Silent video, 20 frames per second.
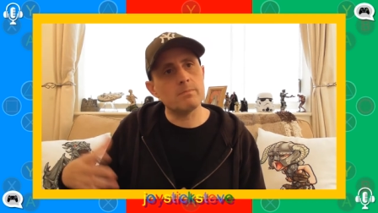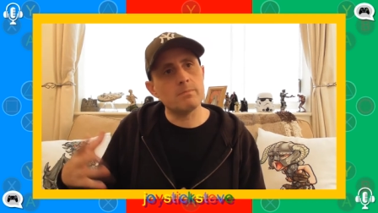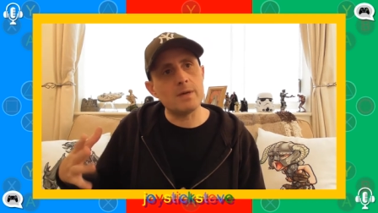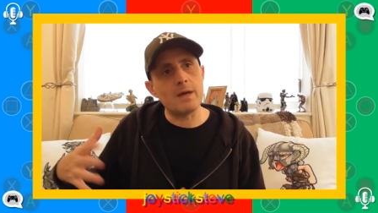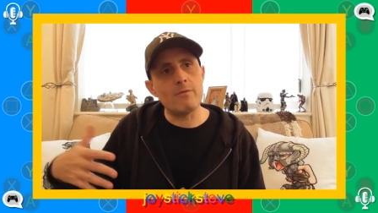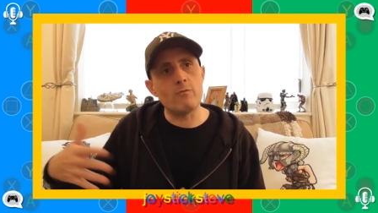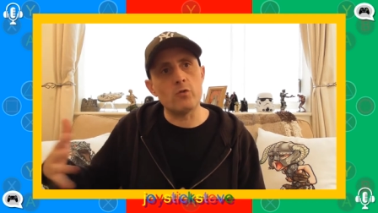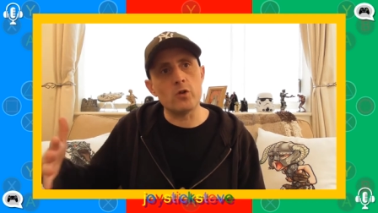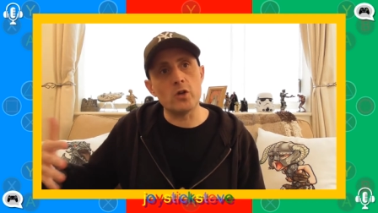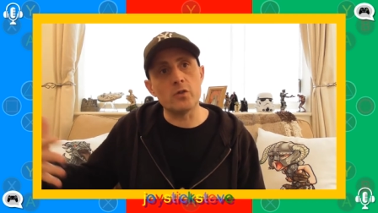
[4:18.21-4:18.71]

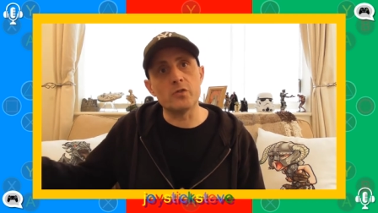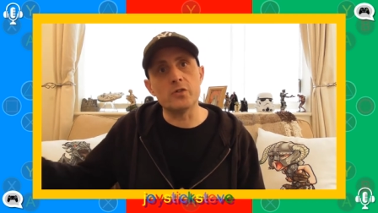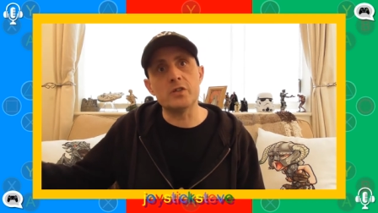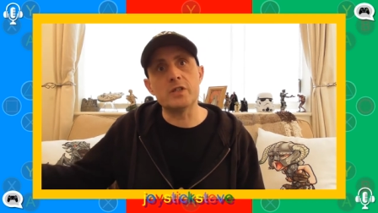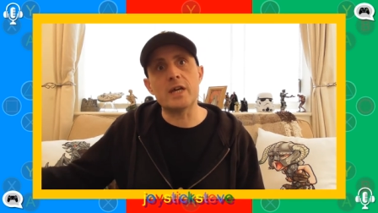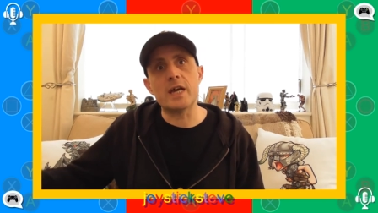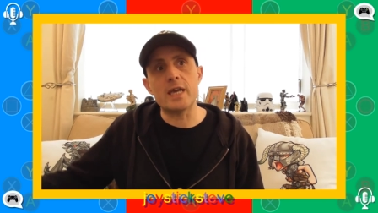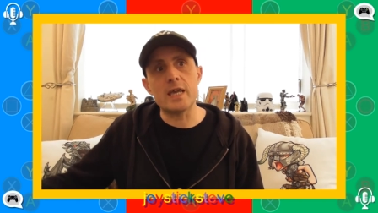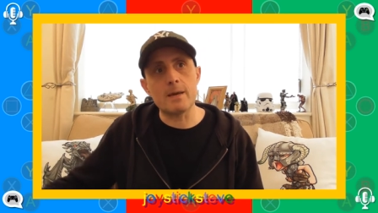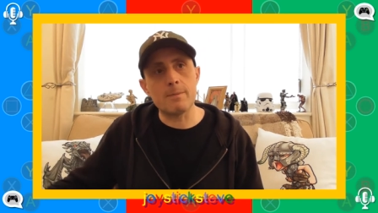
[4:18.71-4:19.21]
every other
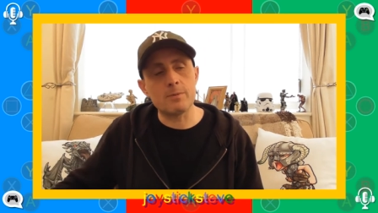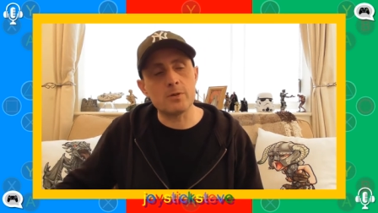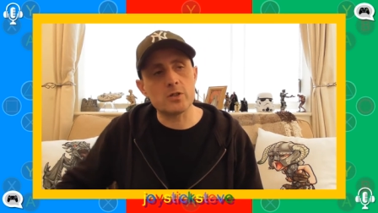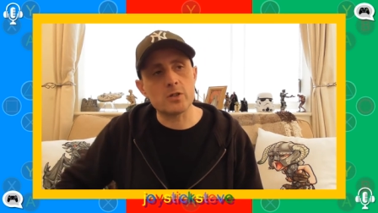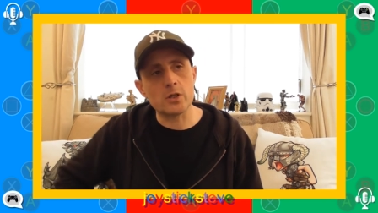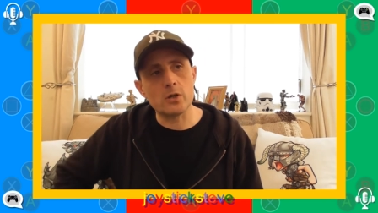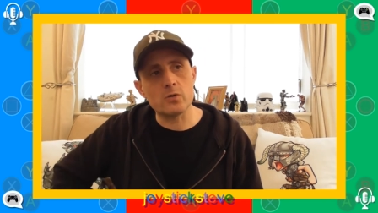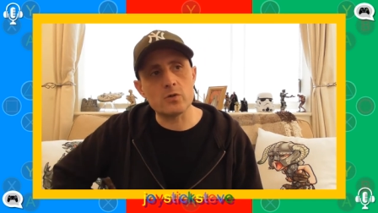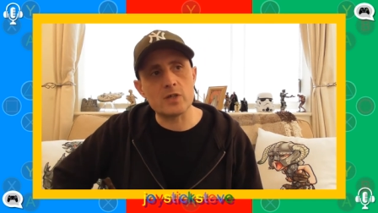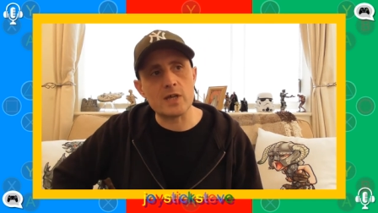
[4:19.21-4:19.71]
day
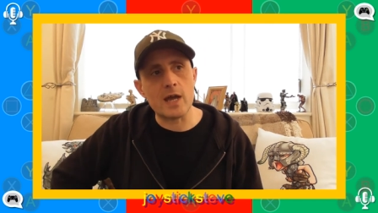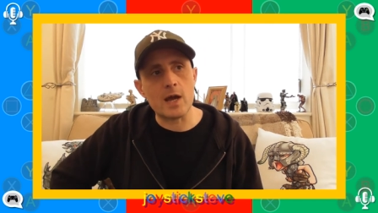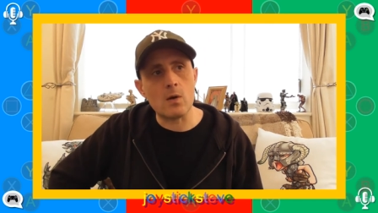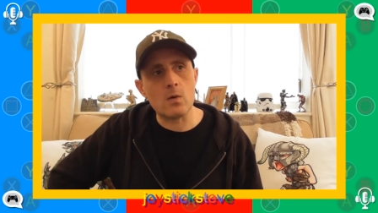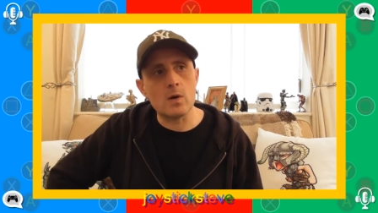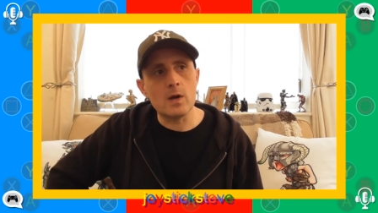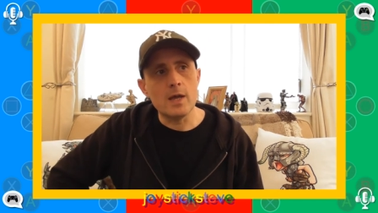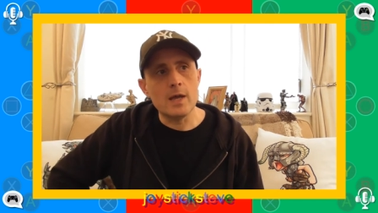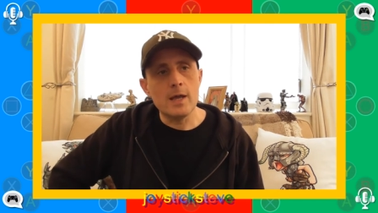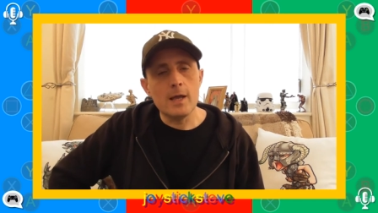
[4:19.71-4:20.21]
episodes
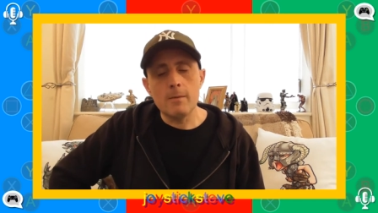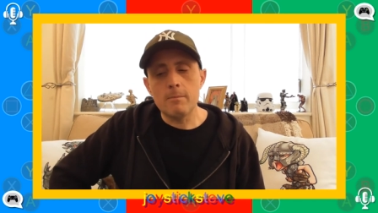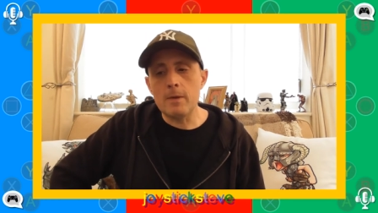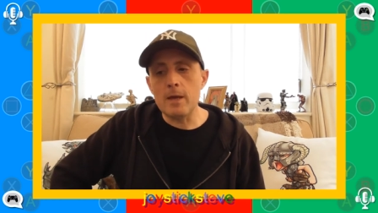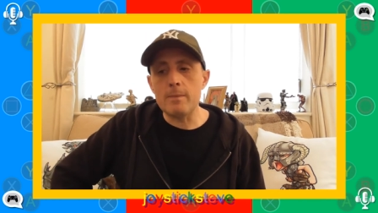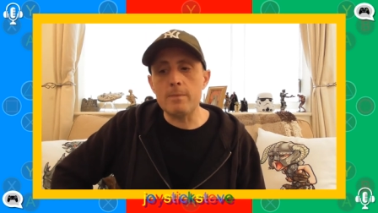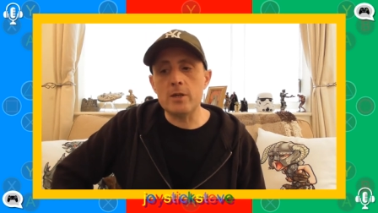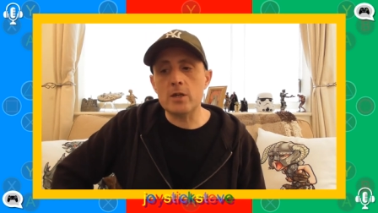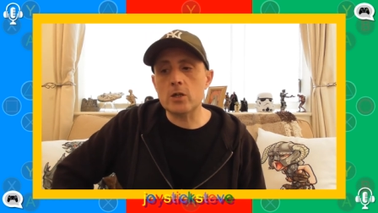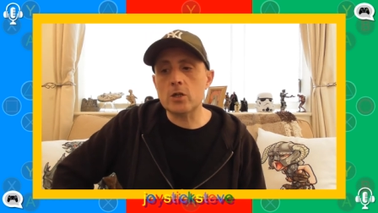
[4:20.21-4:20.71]
out,
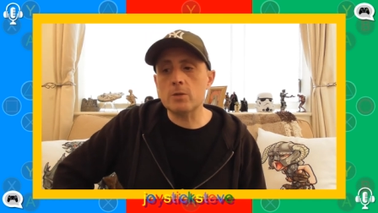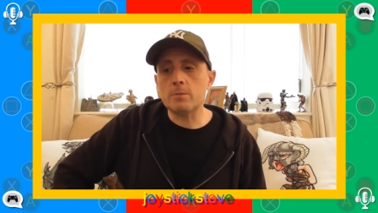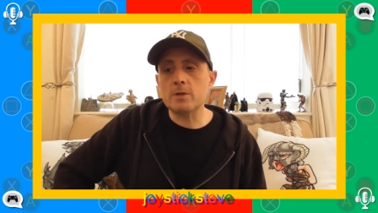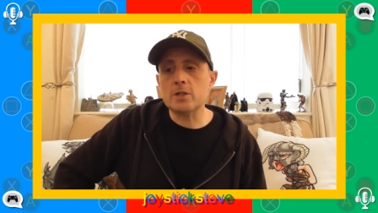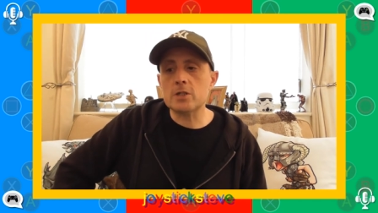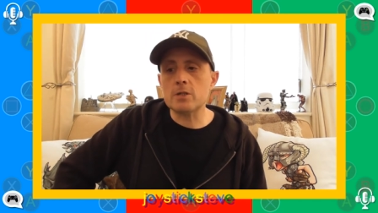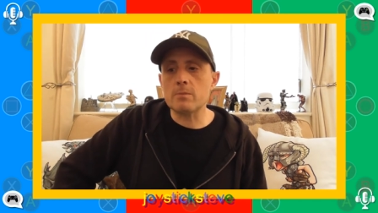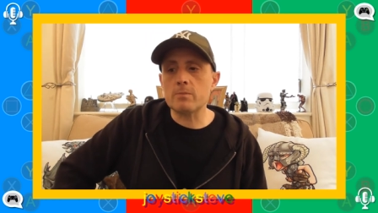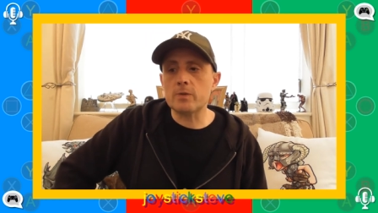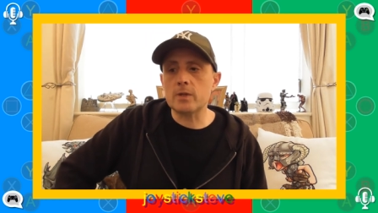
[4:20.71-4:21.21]
maybe it could be
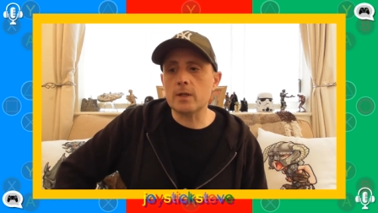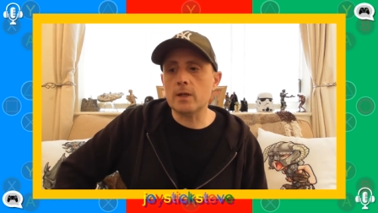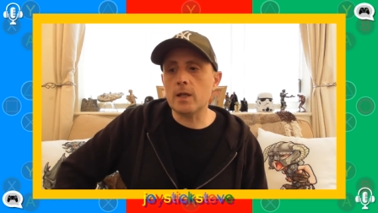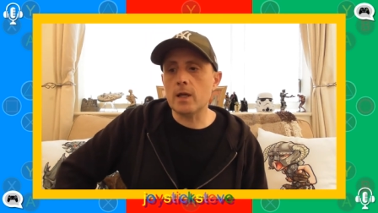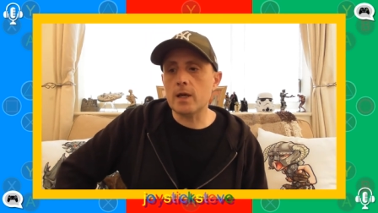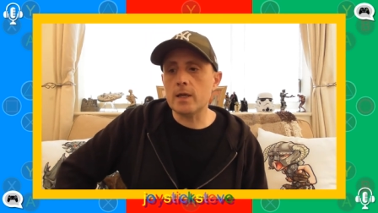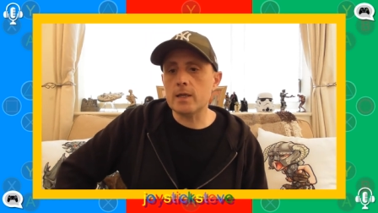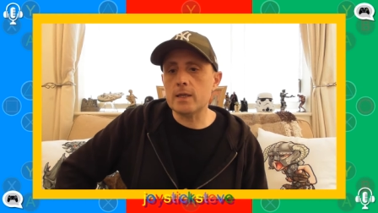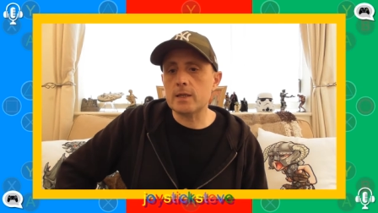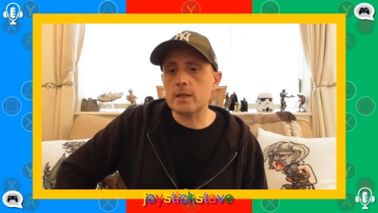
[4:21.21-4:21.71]
something
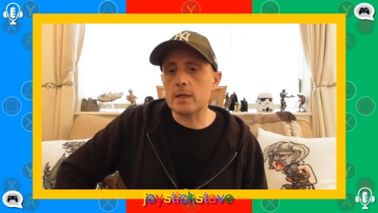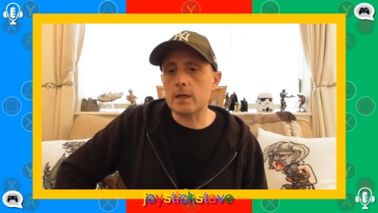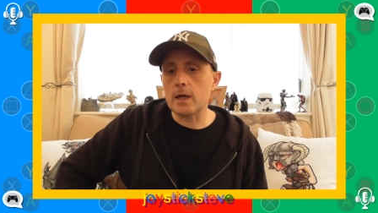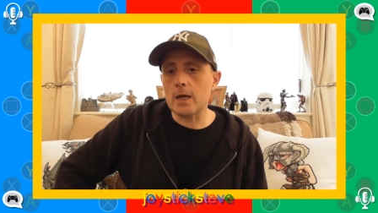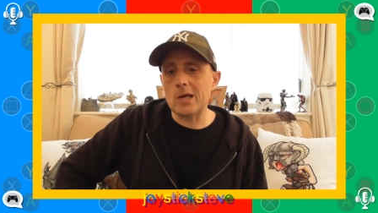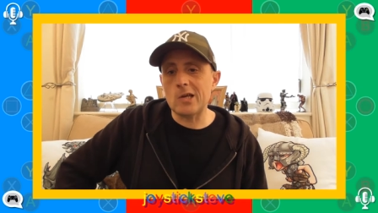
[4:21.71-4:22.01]
like.